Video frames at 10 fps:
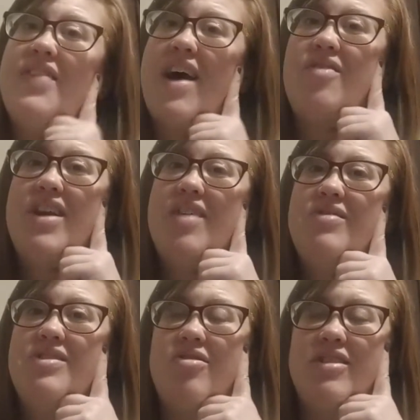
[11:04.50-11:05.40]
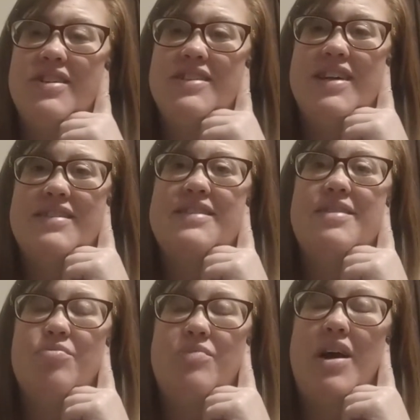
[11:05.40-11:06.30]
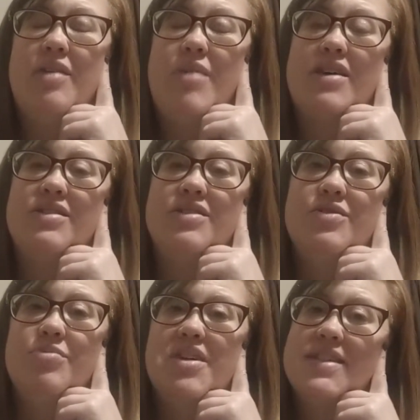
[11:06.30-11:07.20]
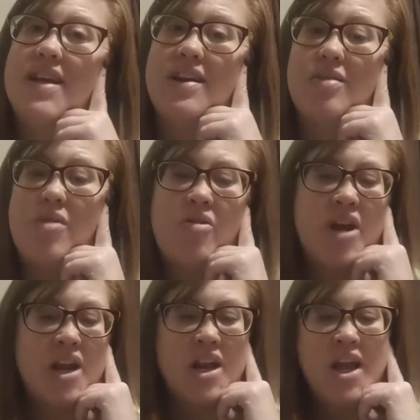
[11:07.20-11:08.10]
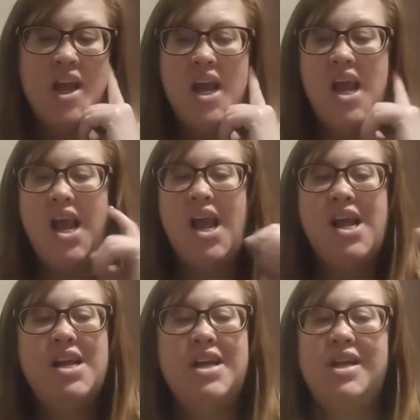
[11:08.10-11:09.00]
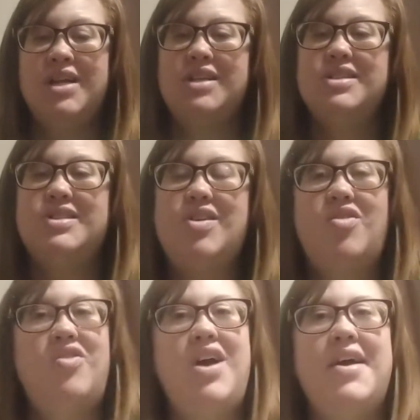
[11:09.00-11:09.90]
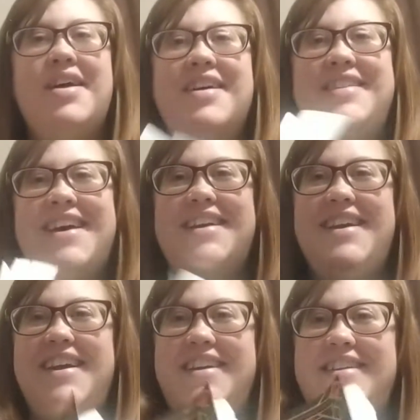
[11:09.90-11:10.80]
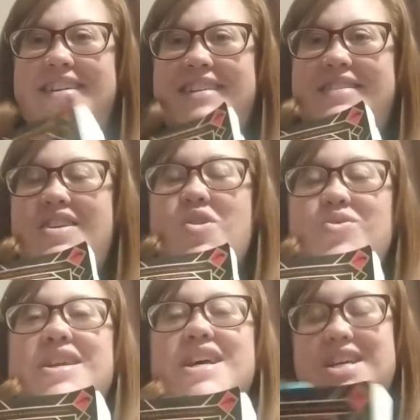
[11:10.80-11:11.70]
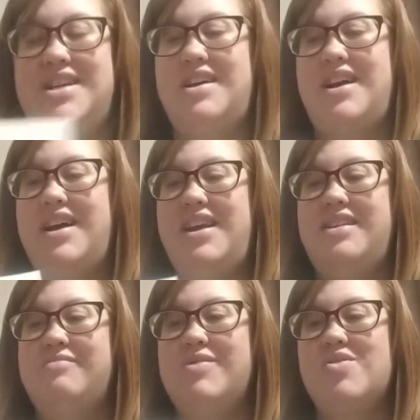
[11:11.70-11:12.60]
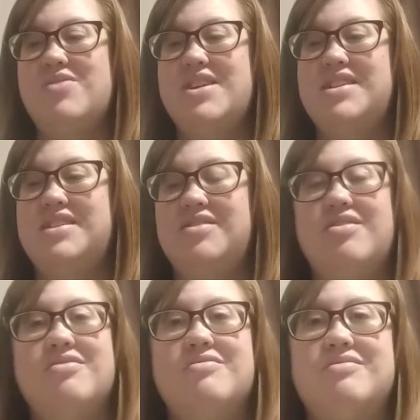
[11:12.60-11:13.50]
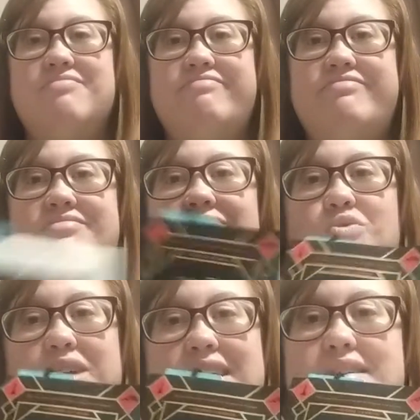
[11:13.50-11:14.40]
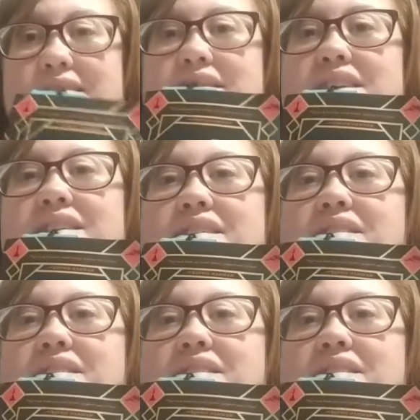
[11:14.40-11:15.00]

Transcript: that one I would totally suggest, because I'm, I'm actually super excited about it. So on that note, I am going to go read until